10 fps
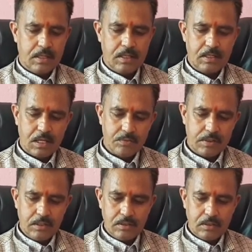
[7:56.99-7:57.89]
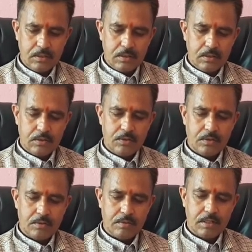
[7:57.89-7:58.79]
In that way you
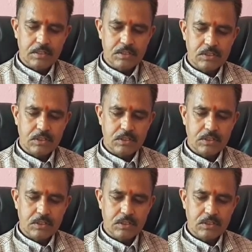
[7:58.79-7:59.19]
can write